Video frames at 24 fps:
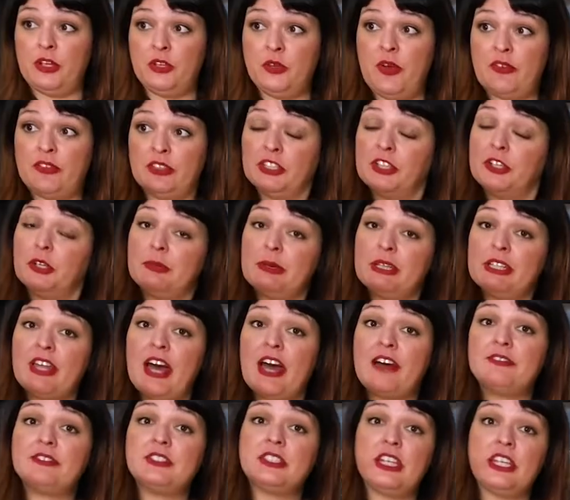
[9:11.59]
you have a little bit
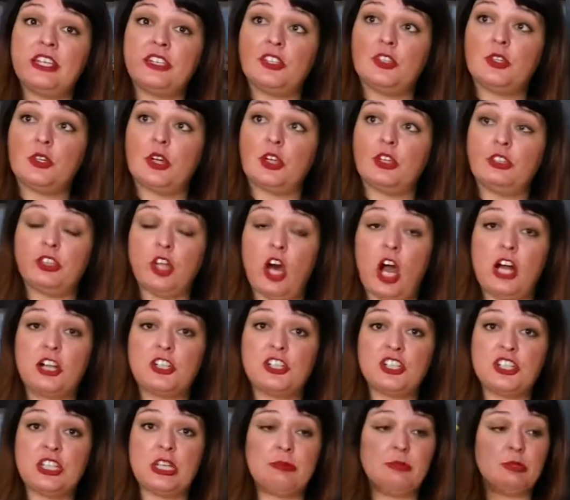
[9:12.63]
left, take your
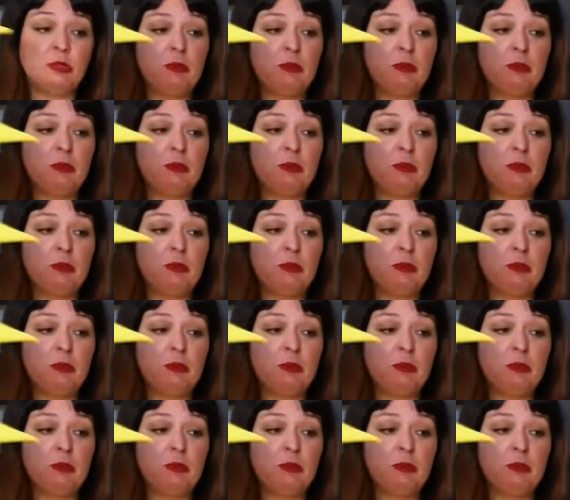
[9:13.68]
large tipped